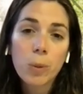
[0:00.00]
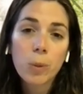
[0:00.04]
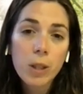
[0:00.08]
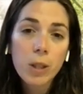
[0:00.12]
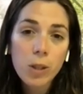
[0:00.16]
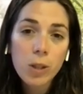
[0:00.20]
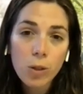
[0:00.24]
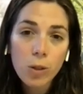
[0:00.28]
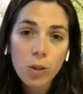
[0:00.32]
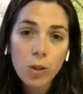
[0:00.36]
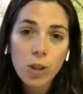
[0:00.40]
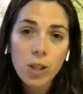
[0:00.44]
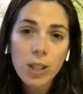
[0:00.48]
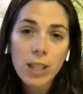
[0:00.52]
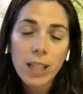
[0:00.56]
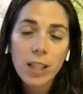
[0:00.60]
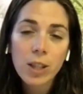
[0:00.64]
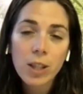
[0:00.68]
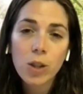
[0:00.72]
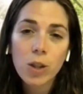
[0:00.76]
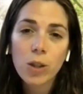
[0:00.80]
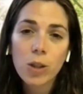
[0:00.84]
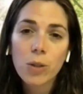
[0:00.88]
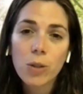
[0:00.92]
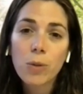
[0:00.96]
research
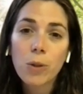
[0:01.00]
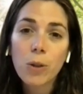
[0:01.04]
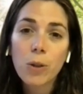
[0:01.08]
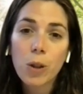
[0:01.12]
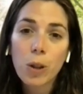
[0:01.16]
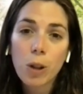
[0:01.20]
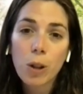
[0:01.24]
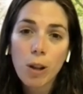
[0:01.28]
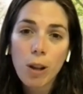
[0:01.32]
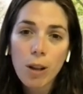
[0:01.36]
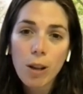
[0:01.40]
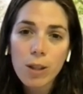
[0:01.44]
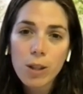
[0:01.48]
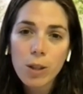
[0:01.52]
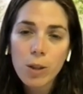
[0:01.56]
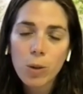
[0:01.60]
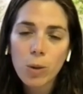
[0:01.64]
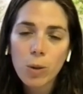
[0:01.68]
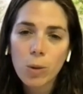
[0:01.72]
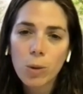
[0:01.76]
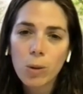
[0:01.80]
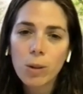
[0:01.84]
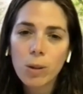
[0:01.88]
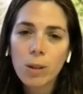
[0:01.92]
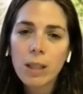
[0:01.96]
center for the law
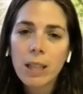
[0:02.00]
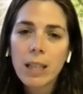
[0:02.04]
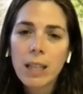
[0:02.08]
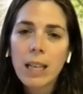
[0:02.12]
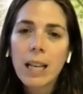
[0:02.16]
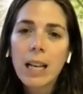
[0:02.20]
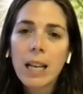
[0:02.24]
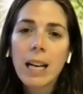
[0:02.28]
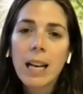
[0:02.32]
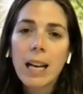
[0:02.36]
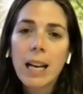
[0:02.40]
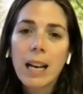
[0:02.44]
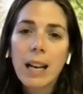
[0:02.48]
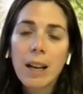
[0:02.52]
school,